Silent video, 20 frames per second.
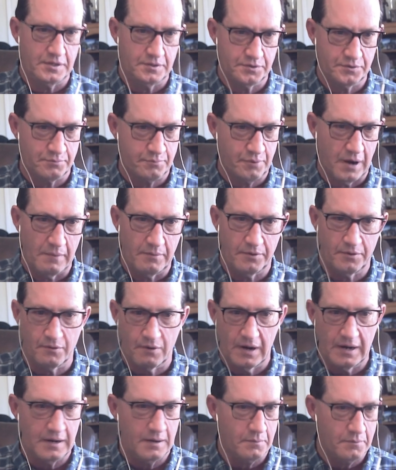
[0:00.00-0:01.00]
Three is
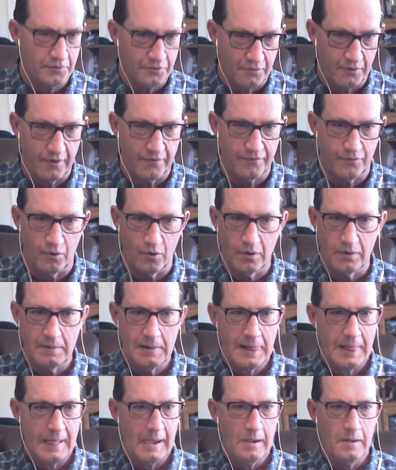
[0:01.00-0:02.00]
probably the right number, three or
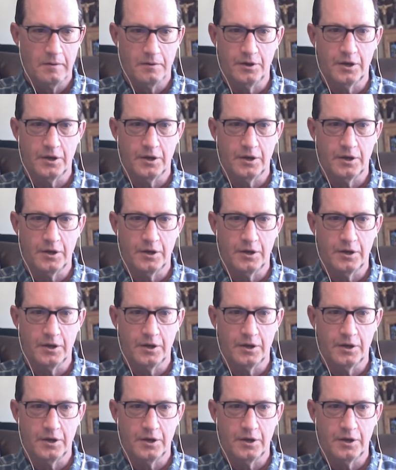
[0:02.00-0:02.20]
four.